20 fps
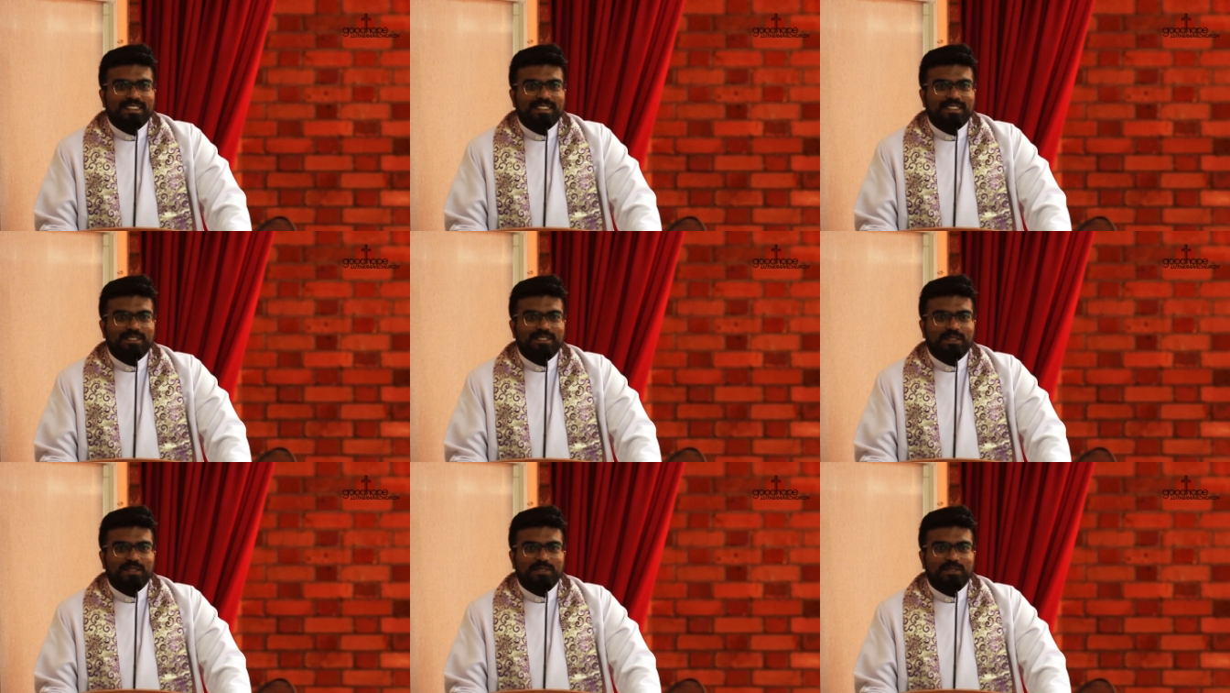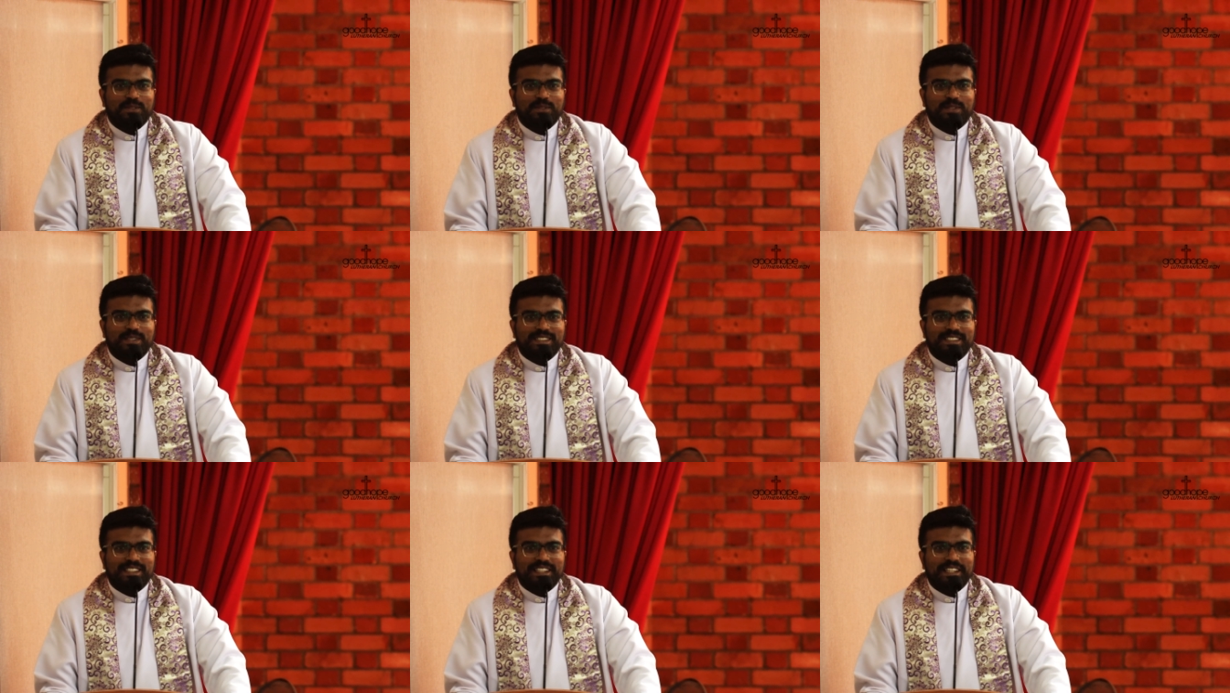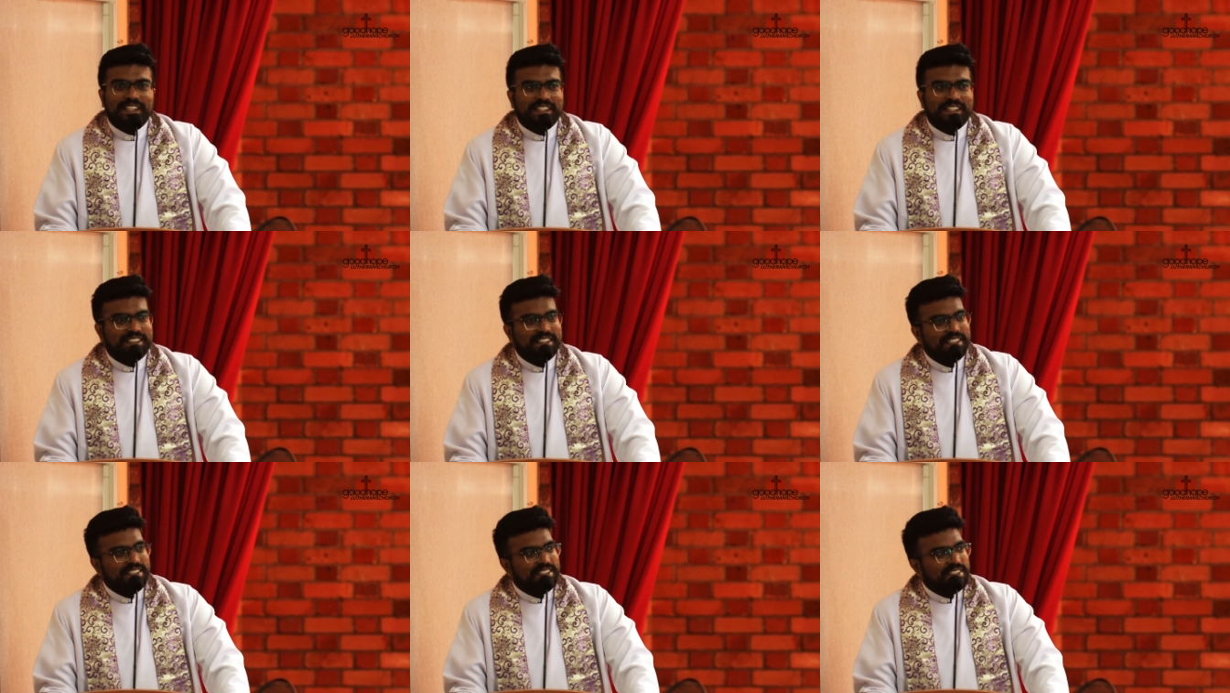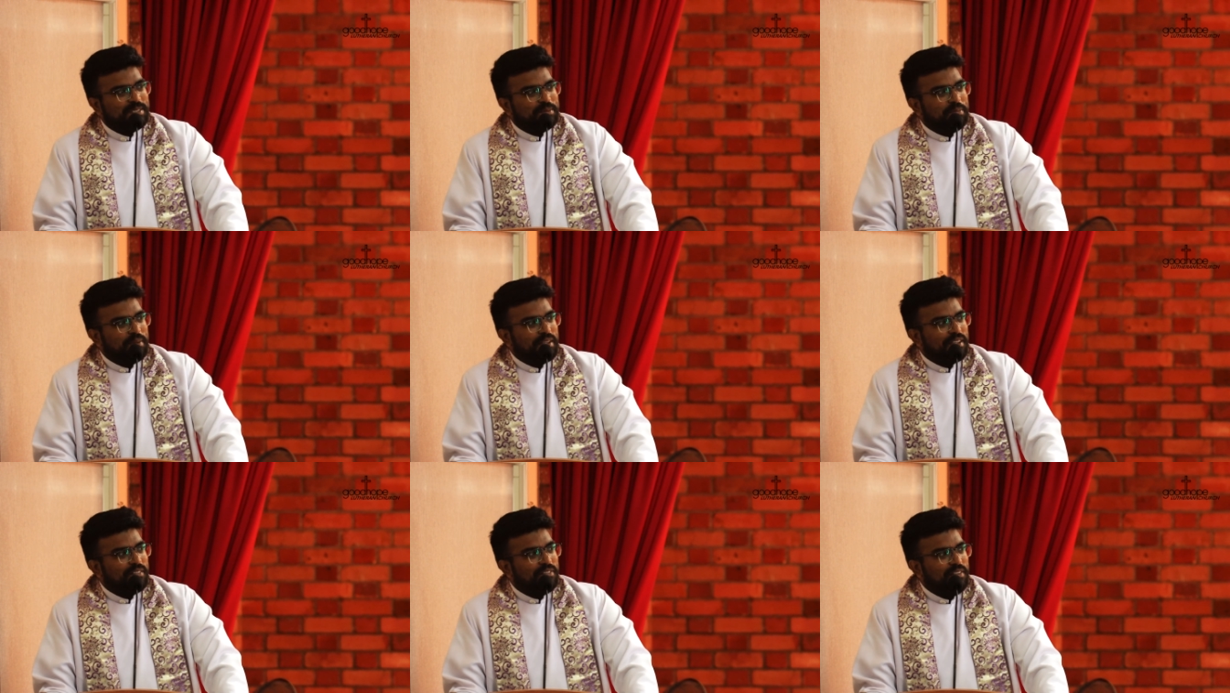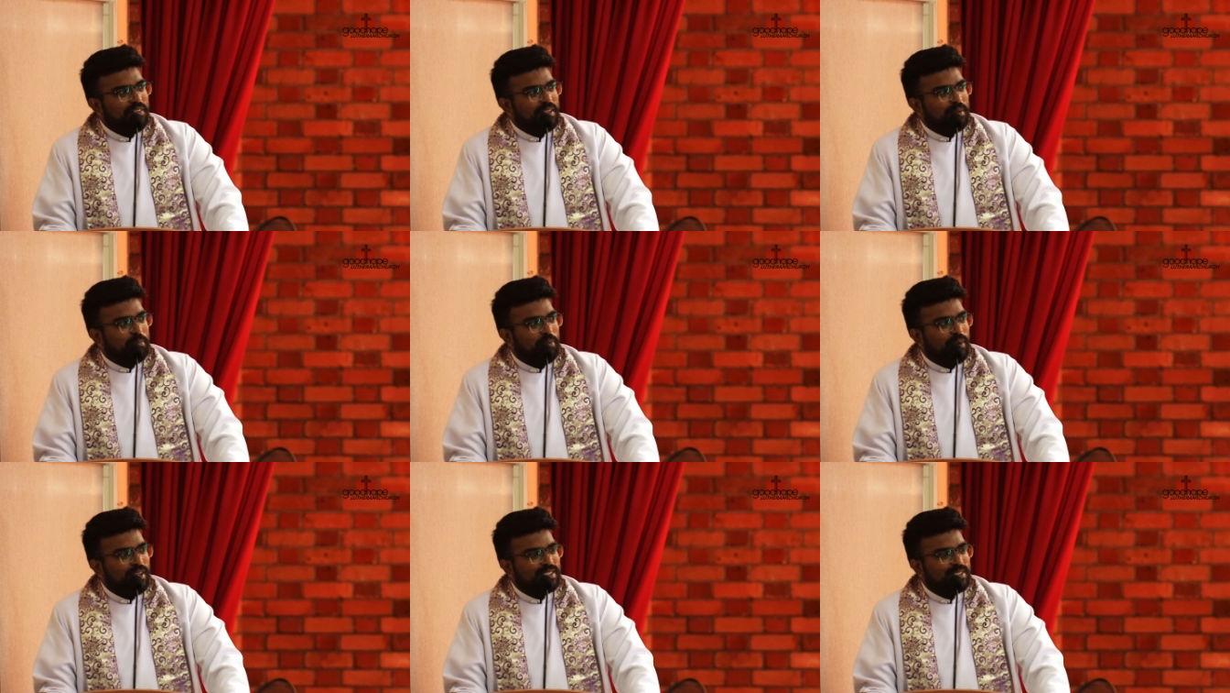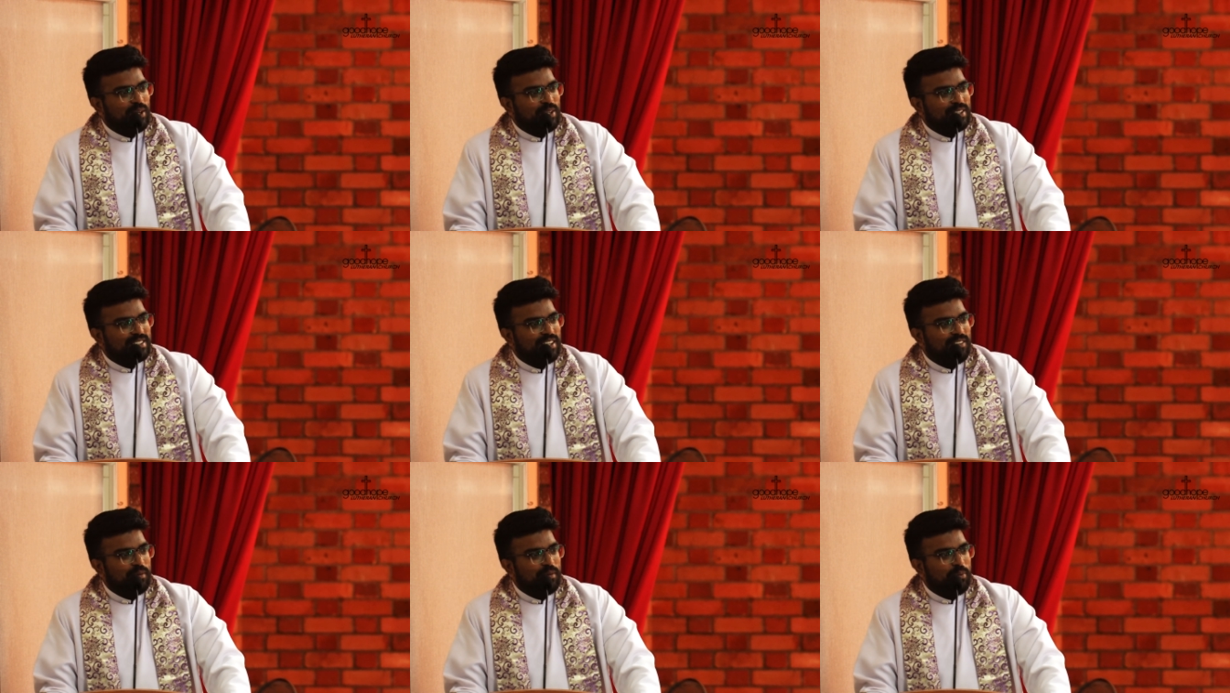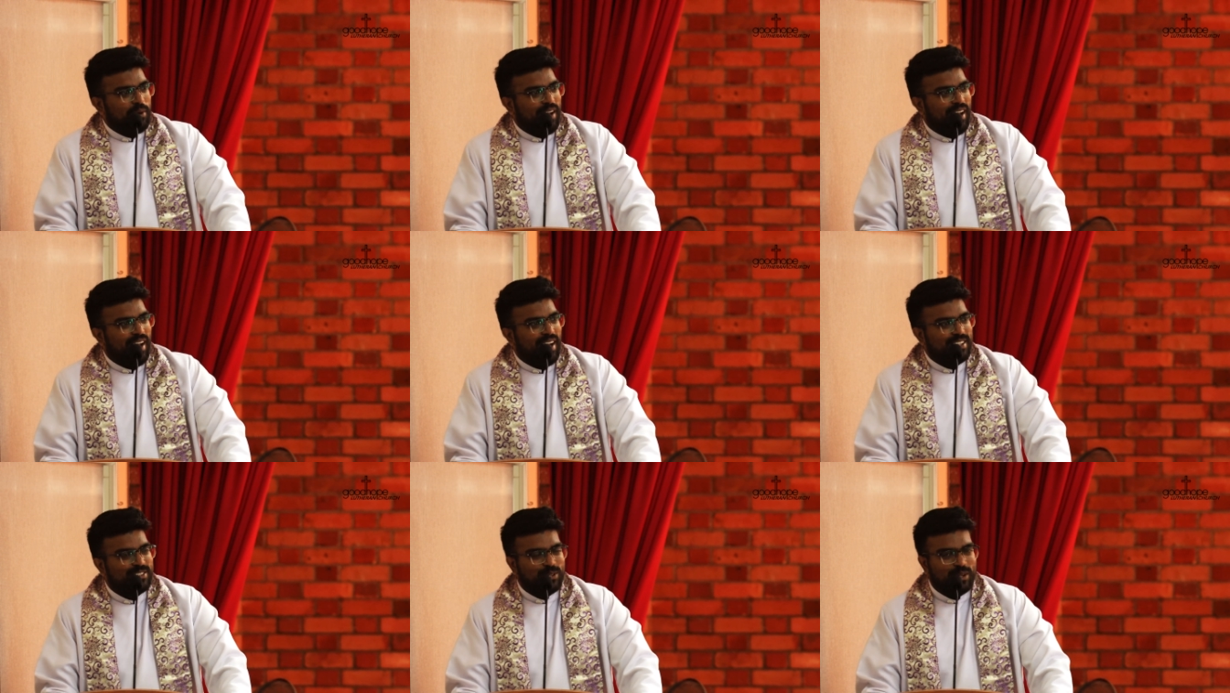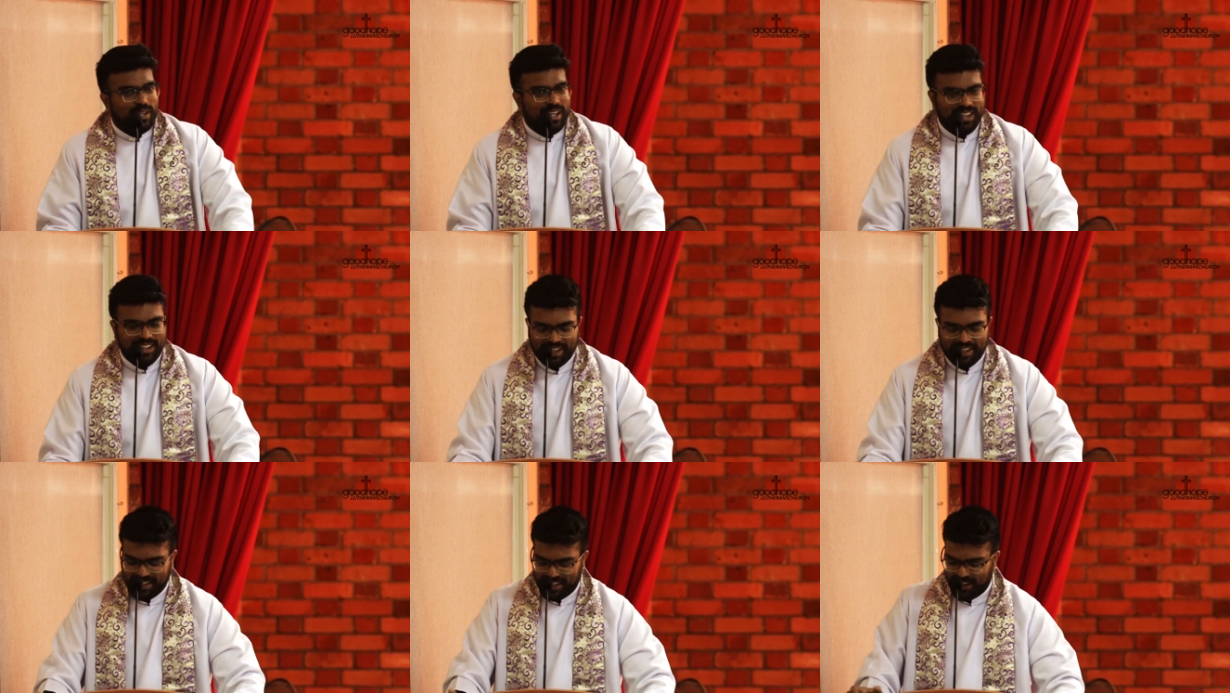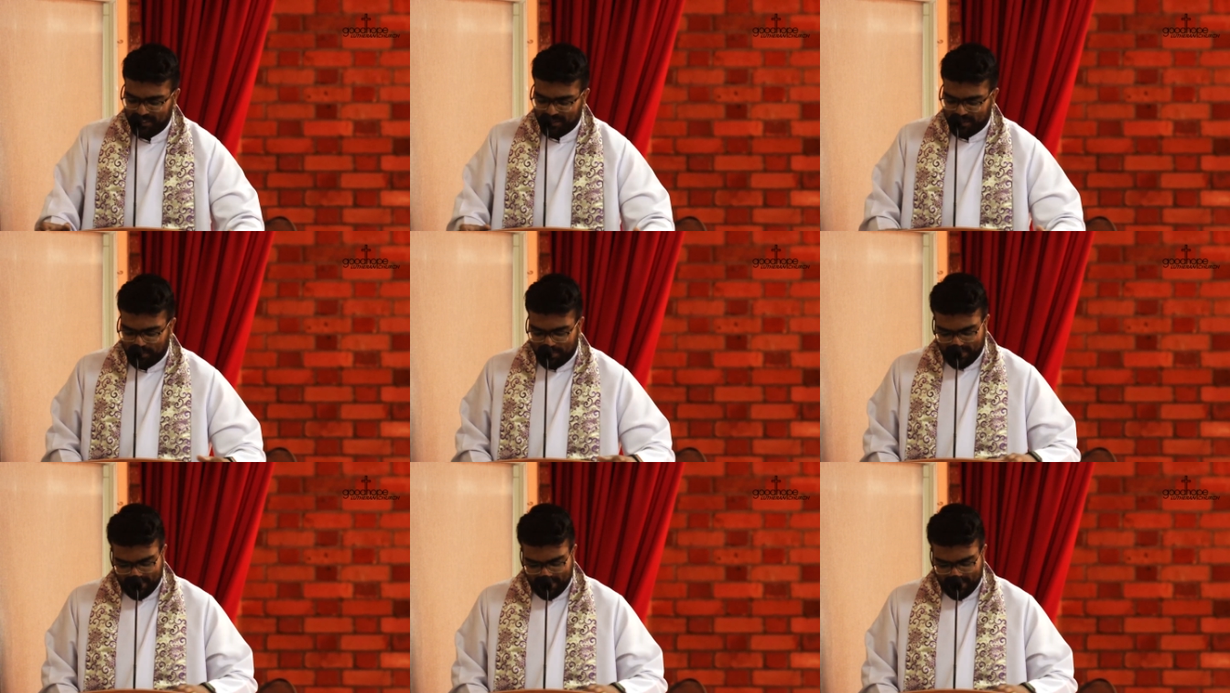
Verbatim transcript: So it's good to see the church is being filled. Praise God. Shall we put our hands together and give?